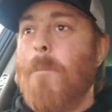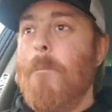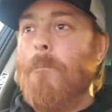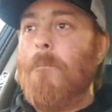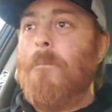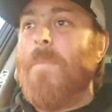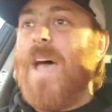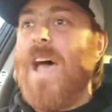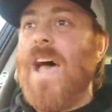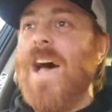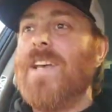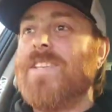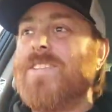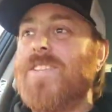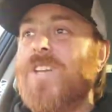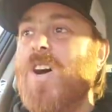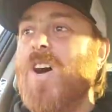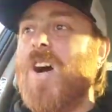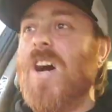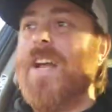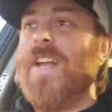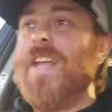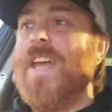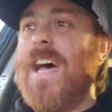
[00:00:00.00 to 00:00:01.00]
pass
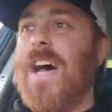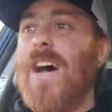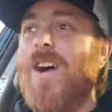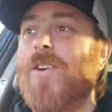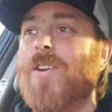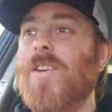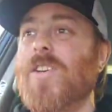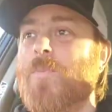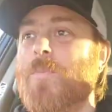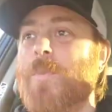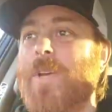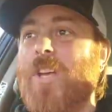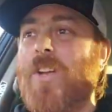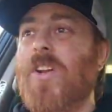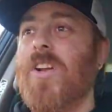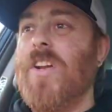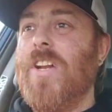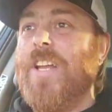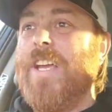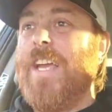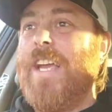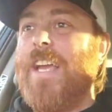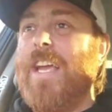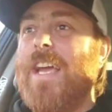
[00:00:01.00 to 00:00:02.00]
on how
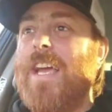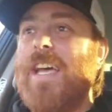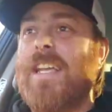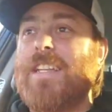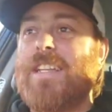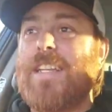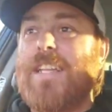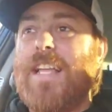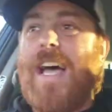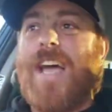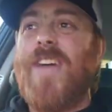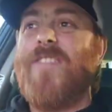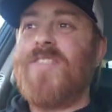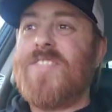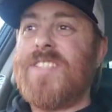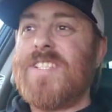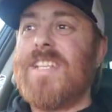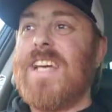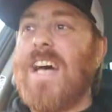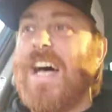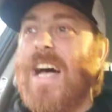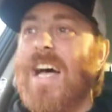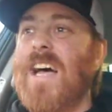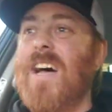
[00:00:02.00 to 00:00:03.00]
community and
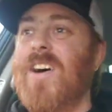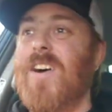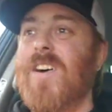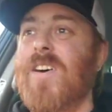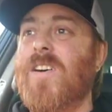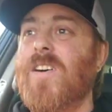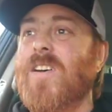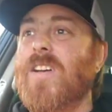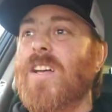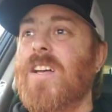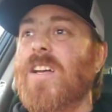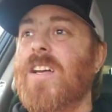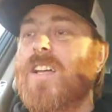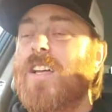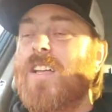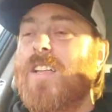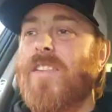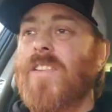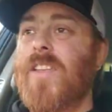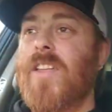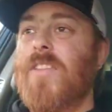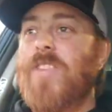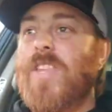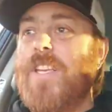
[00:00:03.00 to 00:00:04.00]
lifestyle
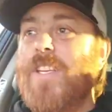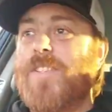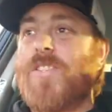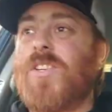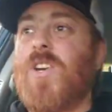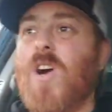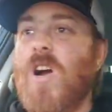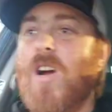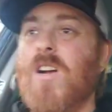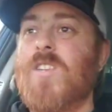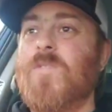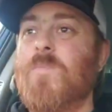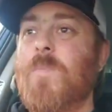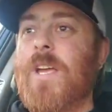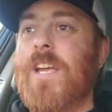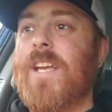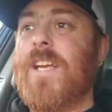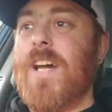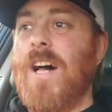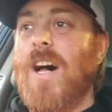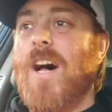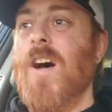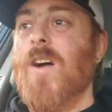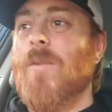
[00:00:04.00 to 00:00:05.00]
that these cars
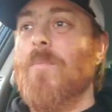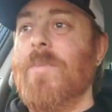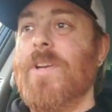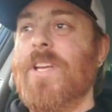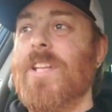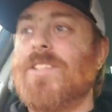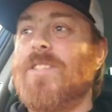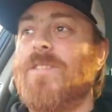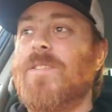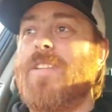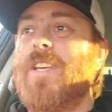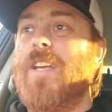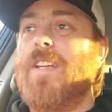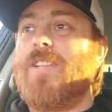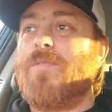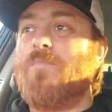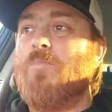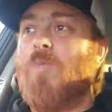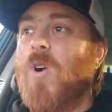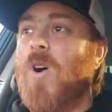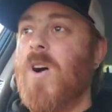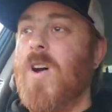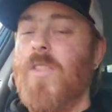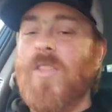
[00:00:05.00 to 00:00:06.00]
become. It's
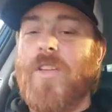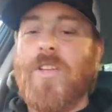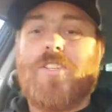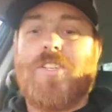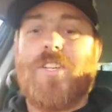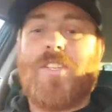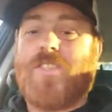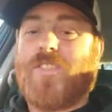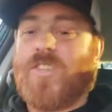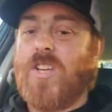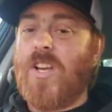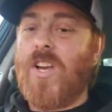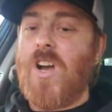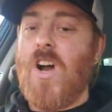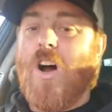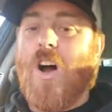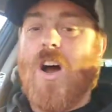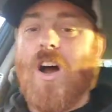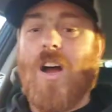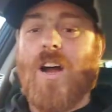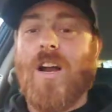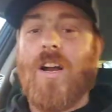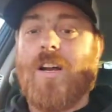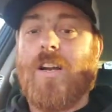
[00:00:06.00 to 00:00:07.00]
more than just a
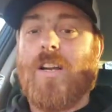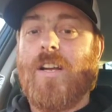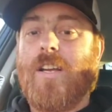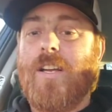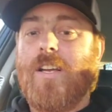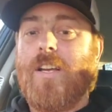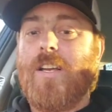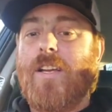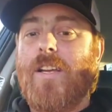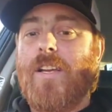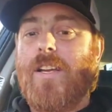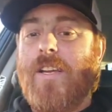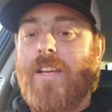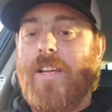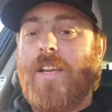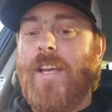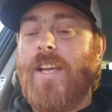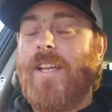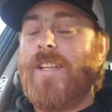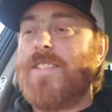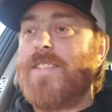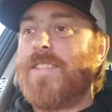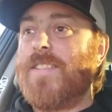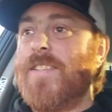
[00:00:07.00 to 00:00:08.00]
car.
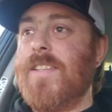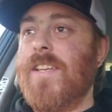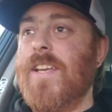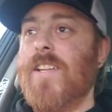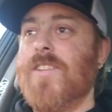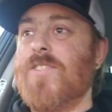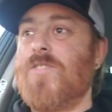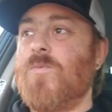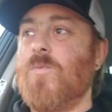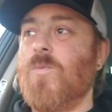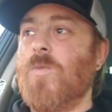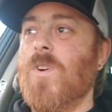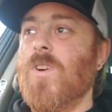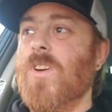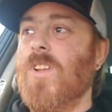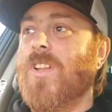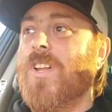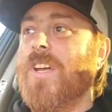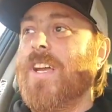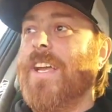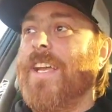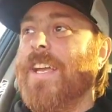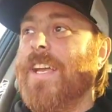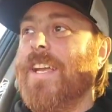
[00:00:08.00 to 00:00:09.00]
It's
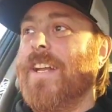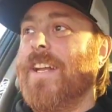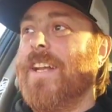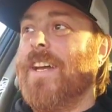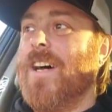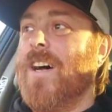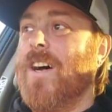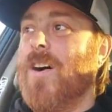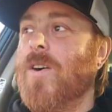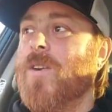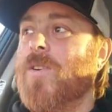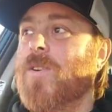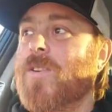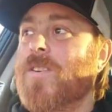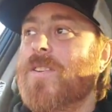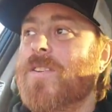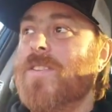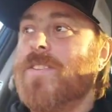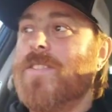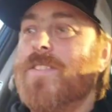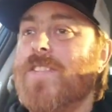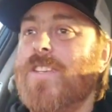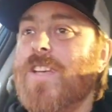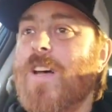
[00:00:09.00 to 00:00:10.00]
really, you know,
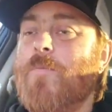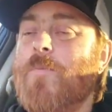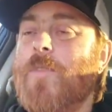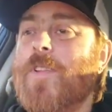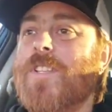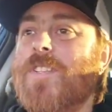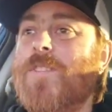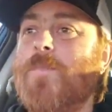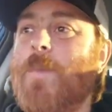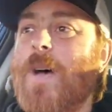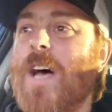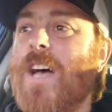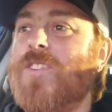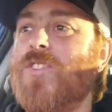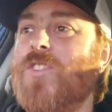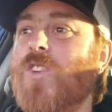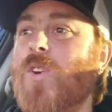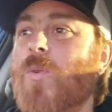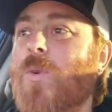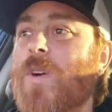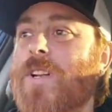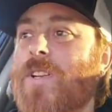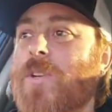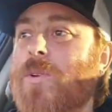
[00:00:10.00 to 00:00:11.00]
something
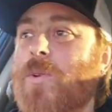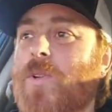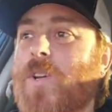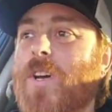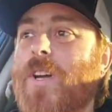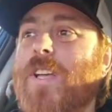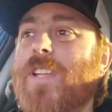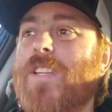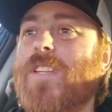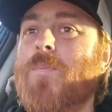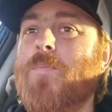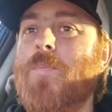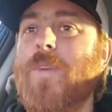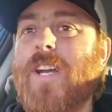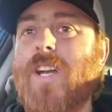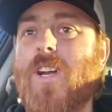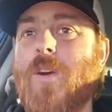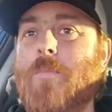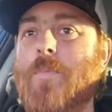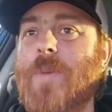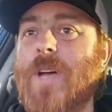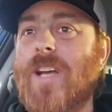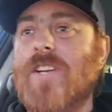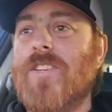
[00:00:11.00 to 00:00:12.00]
special when you look at the
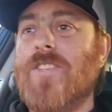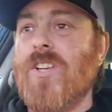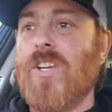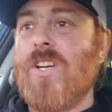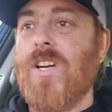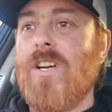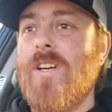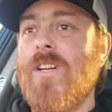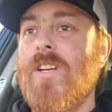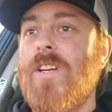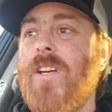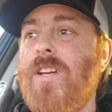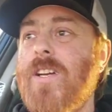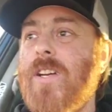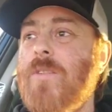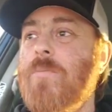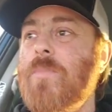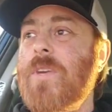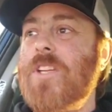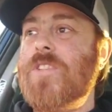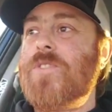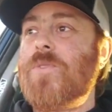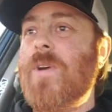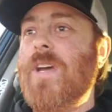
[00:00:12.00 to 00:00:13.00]
bigger picture
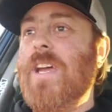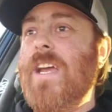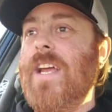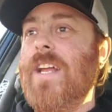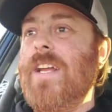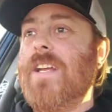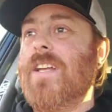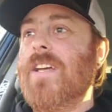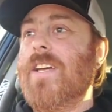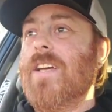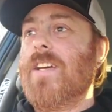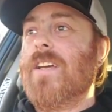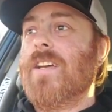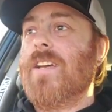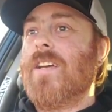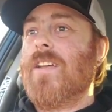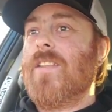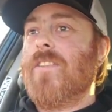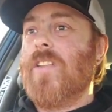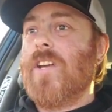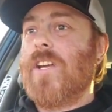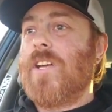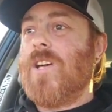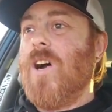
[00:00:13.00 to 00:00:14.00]
between
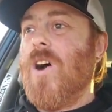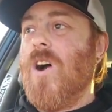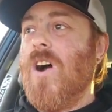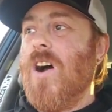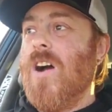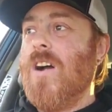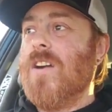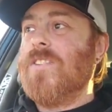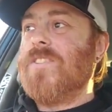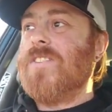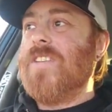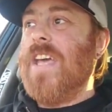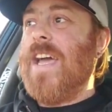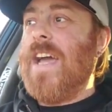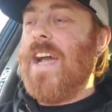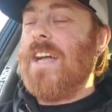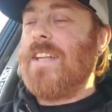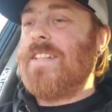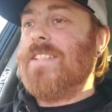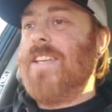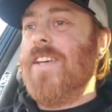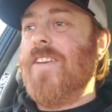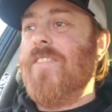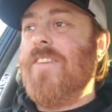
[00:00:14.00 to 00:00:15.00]
the cars, the
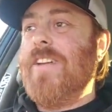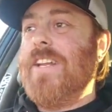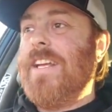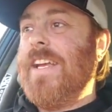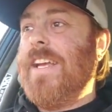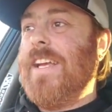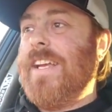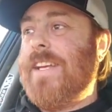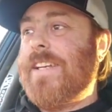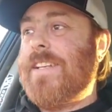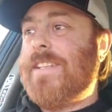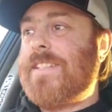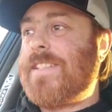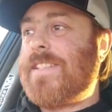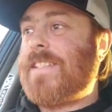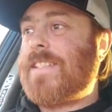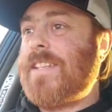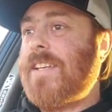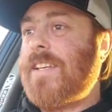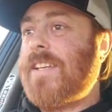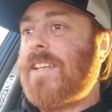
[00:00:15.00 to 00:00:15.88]
activities,